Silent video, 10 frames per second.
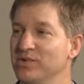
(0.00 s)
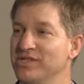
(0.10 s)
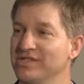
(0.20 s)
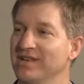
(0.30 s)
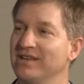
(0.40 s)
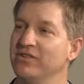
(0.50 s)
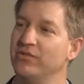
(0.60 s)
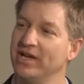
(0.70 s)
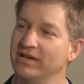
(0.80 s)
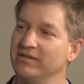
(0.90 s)
which is not a
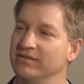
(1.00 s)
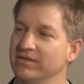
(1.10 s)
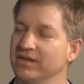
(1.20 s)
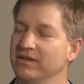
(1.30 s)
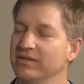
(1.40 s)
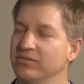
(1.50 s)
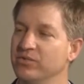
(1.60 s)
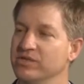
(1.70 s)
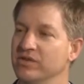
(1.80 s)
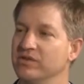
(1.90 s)
direct uh,
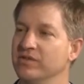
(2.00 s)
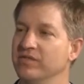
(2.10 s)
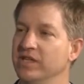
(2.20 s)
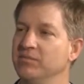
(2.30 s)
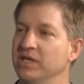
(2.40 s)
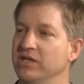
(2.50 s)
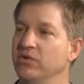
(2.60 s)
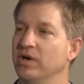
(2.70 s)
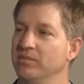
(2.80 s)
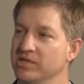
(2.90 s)
result of the NBQA,